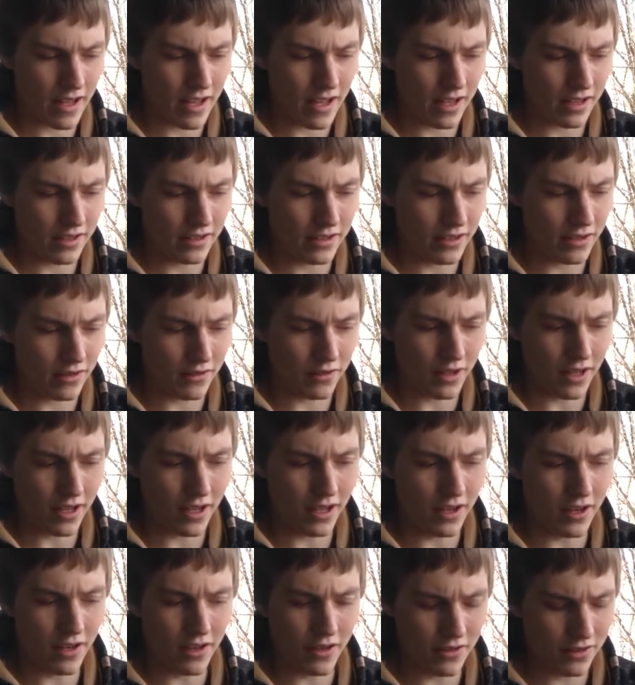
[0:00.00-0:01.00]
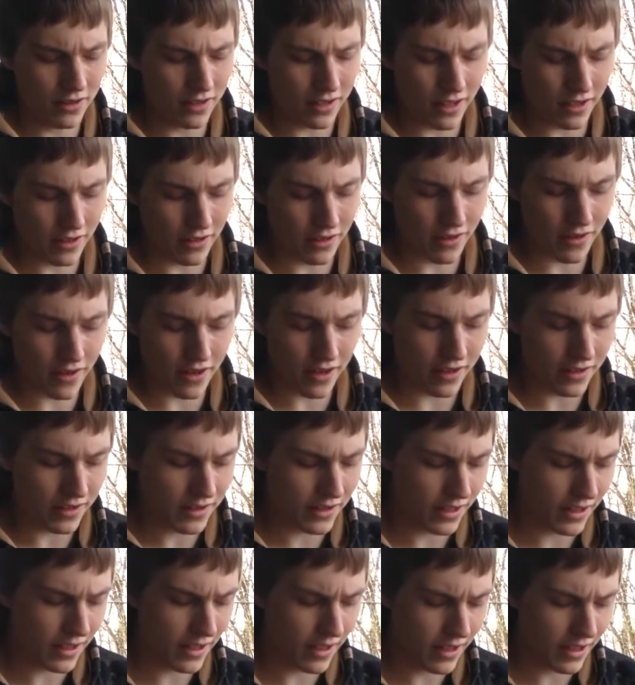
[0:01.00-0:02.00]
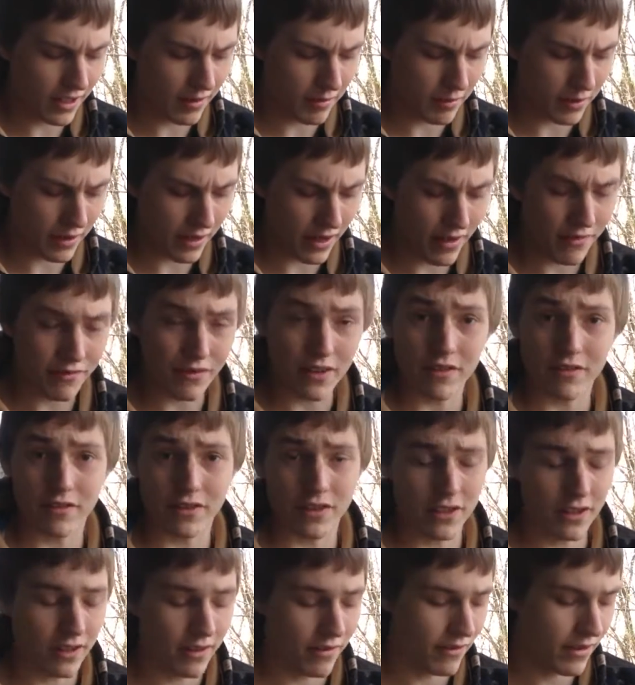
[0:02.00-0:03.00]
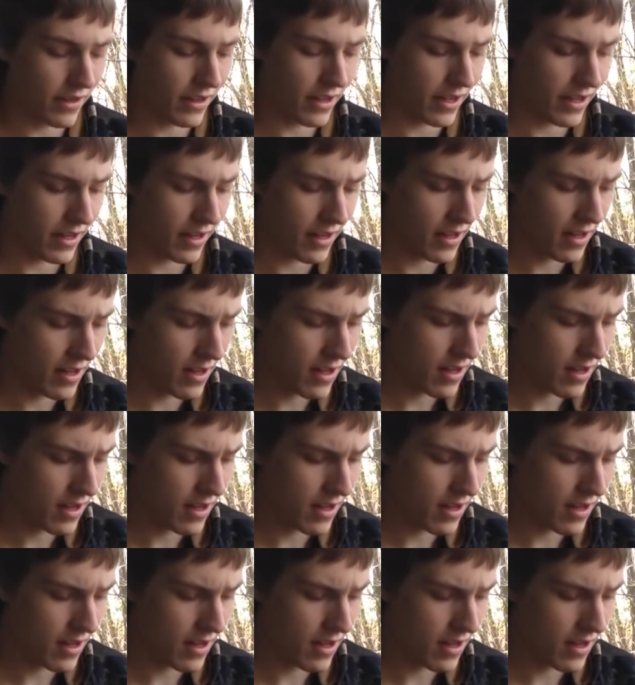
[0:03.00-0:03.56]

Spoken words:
Escogitos, I don't know how to say that, but I've never heard of that.